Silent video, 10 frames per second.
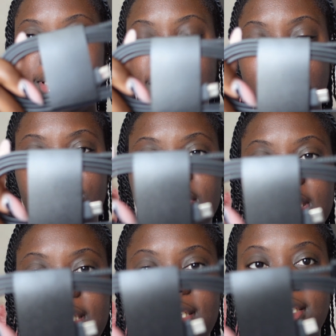
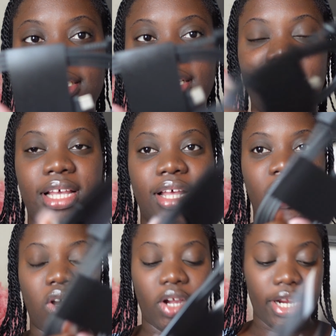literally a
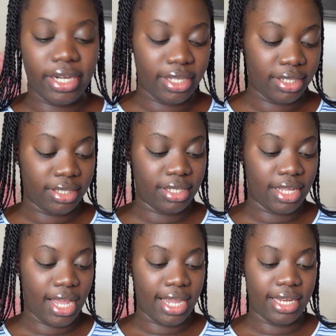card,
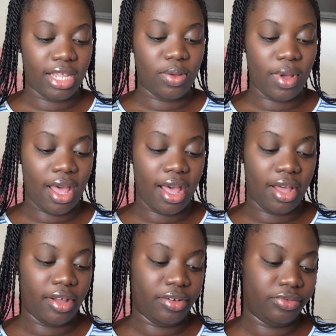and then you
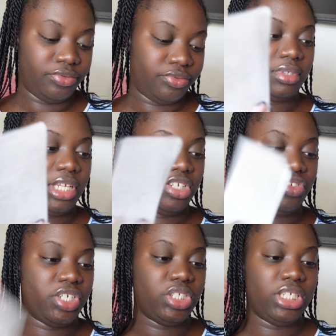have
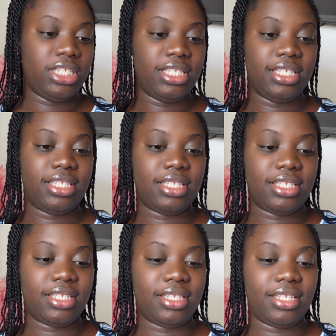instructions.
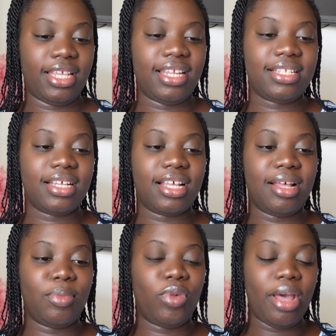It doesn't
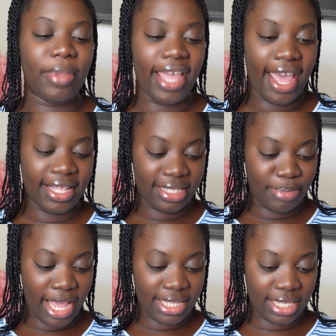come, what am I
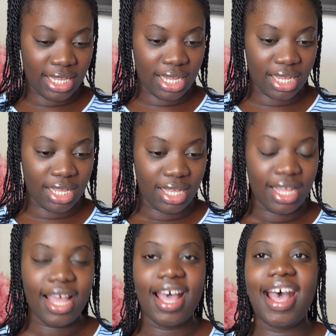expecting?
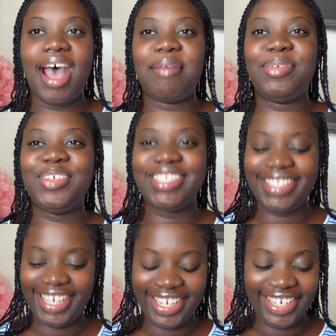An Apple
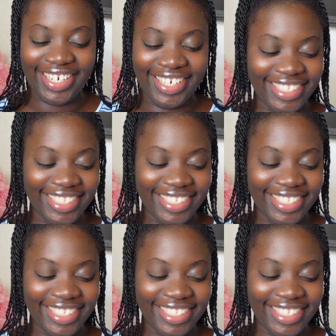sticker.